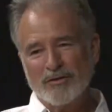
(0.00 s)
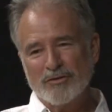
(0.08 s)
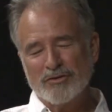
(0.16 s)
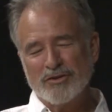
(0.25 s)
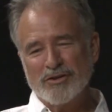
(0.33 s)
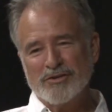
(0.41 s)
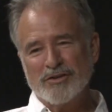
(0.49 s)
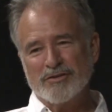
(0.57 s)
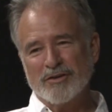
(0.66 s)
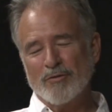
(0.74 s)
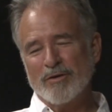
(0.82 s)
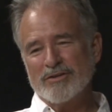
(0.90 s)
just as a
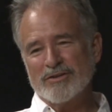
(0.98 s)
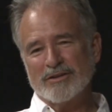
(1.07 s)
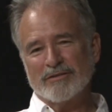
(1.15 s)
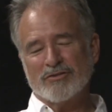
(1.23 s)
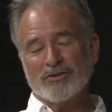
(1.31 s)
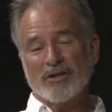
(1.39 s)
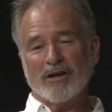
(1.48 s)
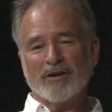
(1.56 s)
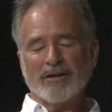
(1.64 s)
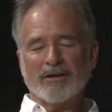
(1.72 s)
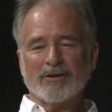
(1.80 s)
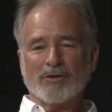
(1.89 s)
question of
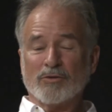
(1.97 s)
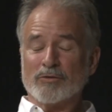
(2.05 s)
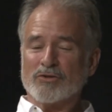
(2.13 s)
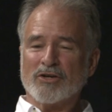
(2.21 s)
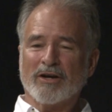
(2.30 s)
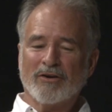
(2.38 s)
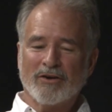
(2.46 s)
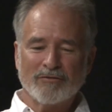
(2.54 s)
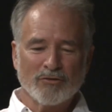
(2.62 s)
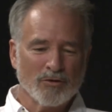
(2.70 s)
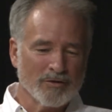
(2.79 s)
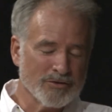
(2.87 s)
charity, although charity, of
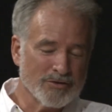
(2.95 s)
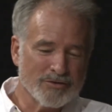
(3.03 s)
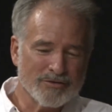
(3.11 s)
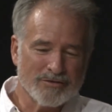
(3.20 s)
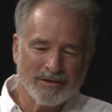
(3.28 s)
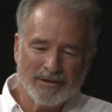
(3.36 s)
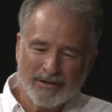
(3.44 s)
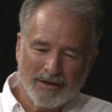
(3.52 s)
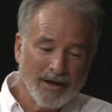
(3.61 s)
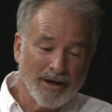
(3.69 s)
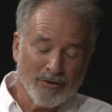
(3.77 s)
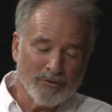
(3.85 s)
course, is
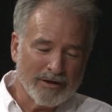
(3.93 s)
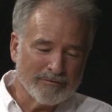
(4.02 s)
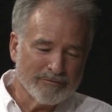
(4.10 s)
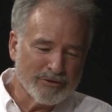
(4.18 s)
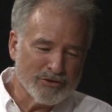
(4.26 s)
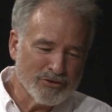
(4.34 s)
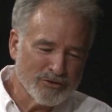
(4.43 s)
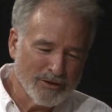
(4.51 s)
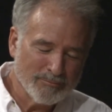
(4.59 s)
a great virtue.